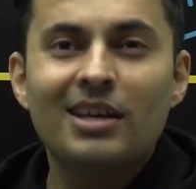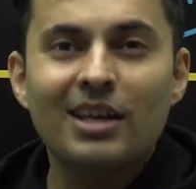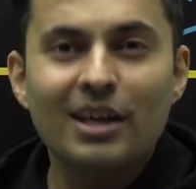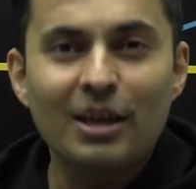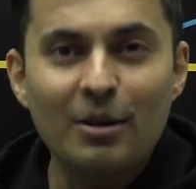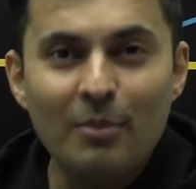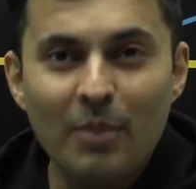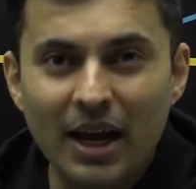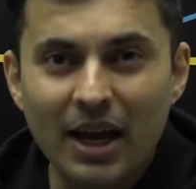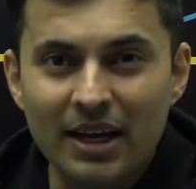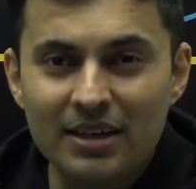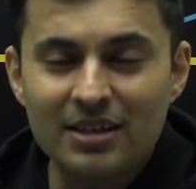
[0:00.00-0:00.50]

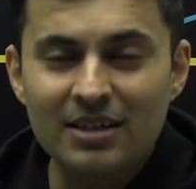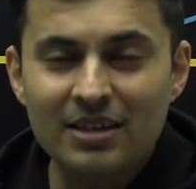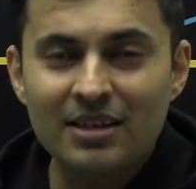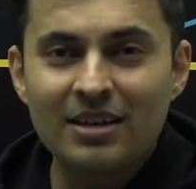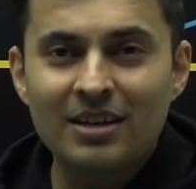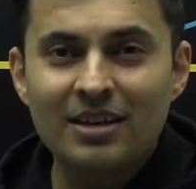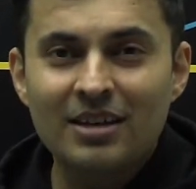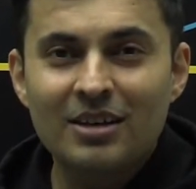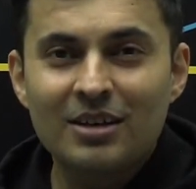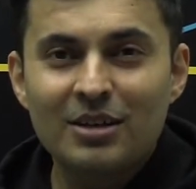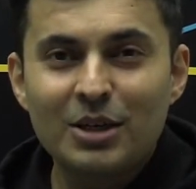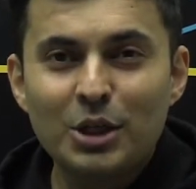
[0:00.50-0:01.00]
Imagine
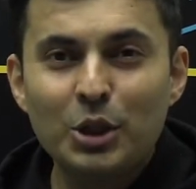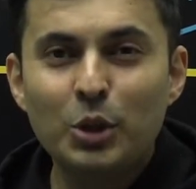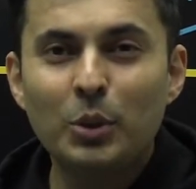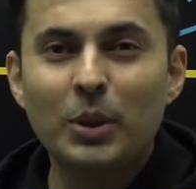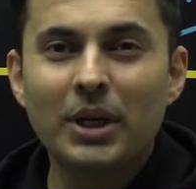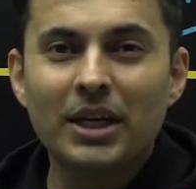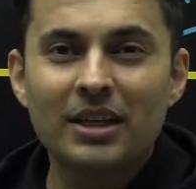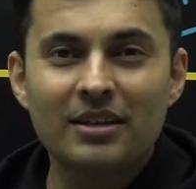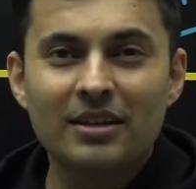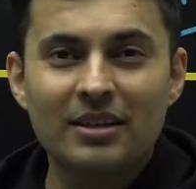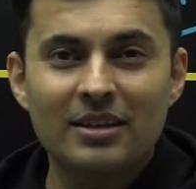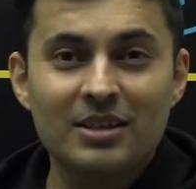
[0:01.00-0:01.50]

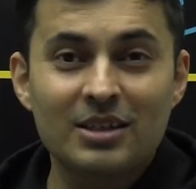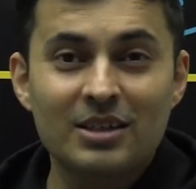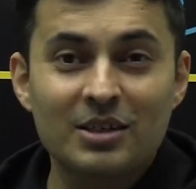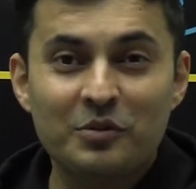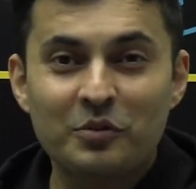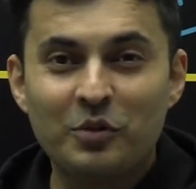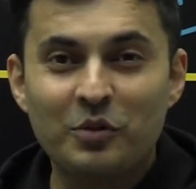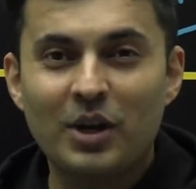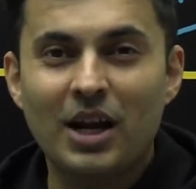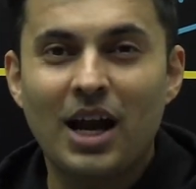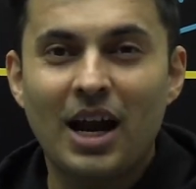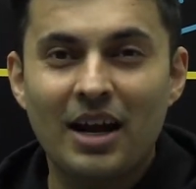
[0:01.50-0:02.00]
doing this
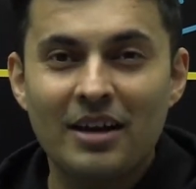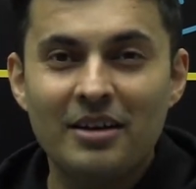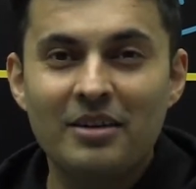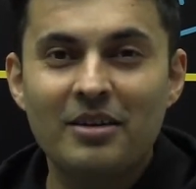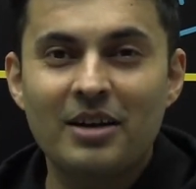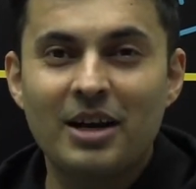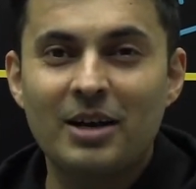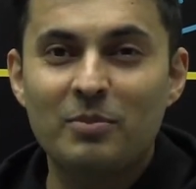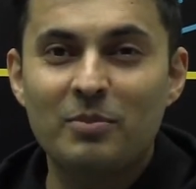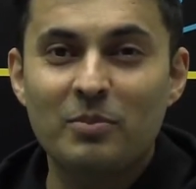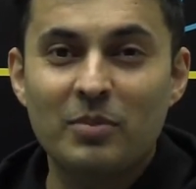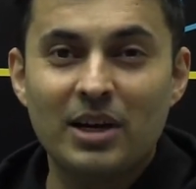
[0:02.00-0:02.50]
for
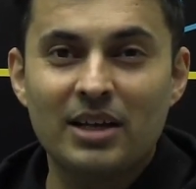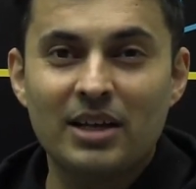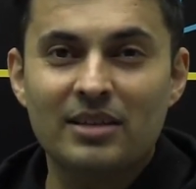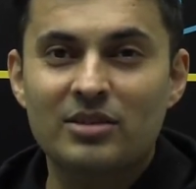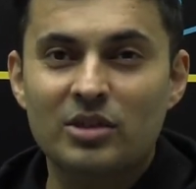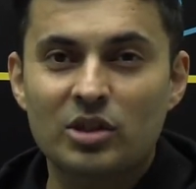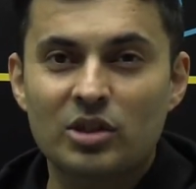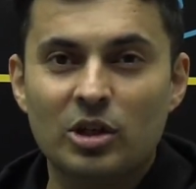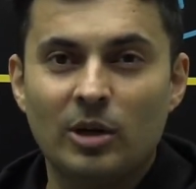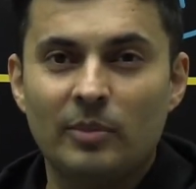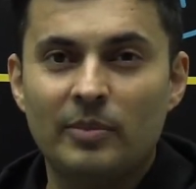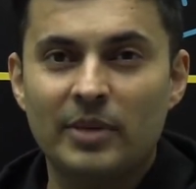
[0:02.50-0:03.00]
100
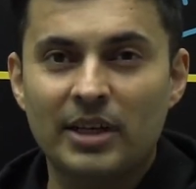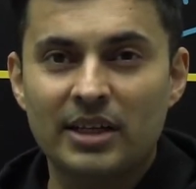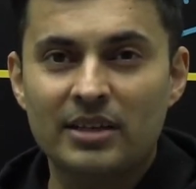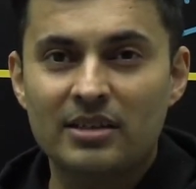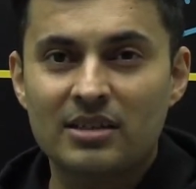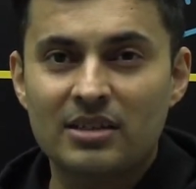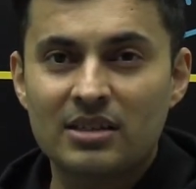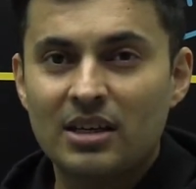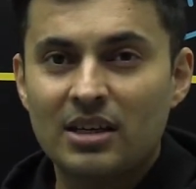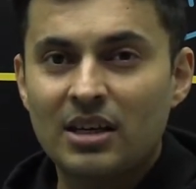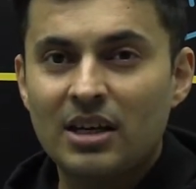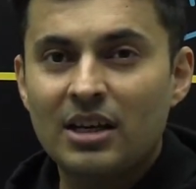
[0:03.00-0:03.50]
plus
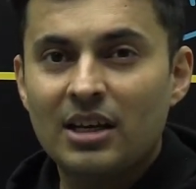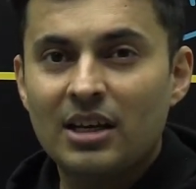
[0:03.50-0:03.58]
topics